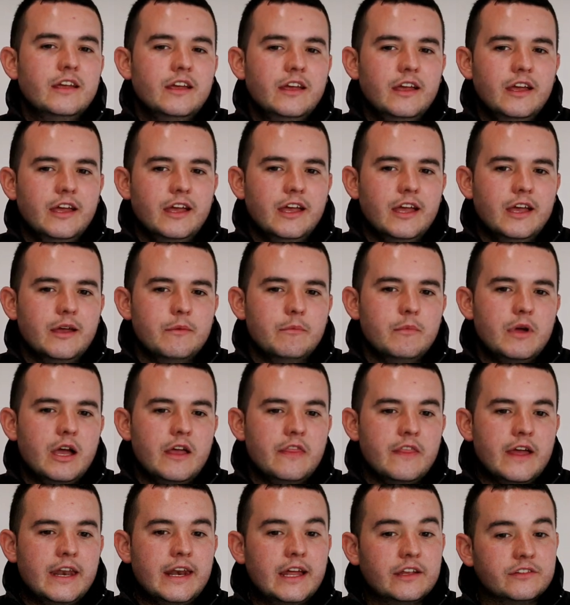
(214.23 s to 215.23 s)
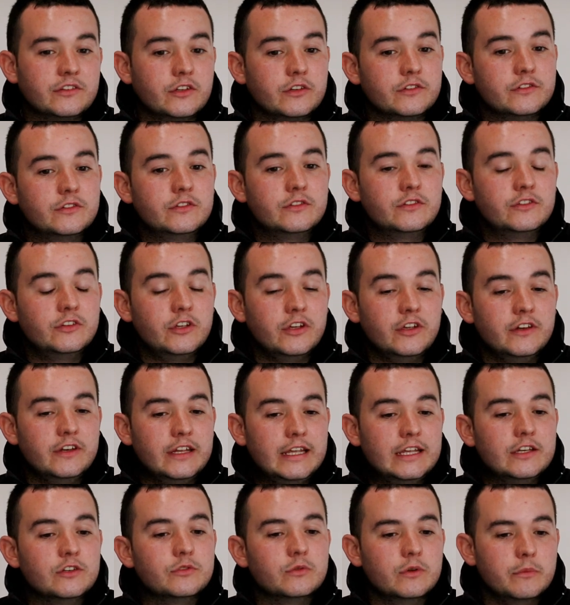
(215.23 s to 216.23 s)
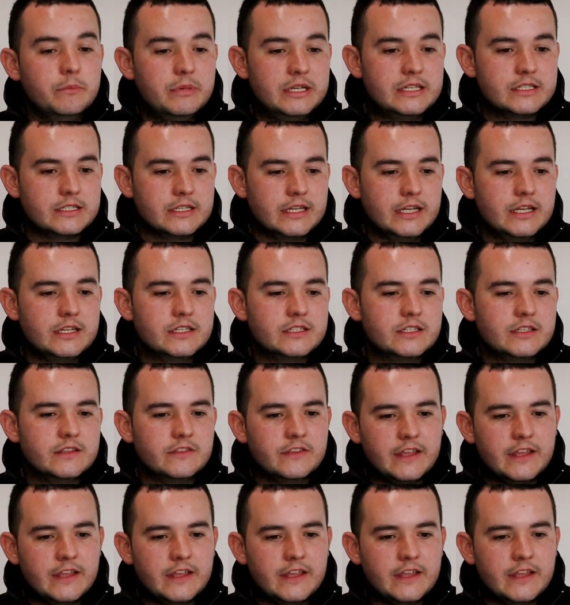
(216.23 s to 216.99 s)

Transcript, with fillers: And then as I turned it into a business,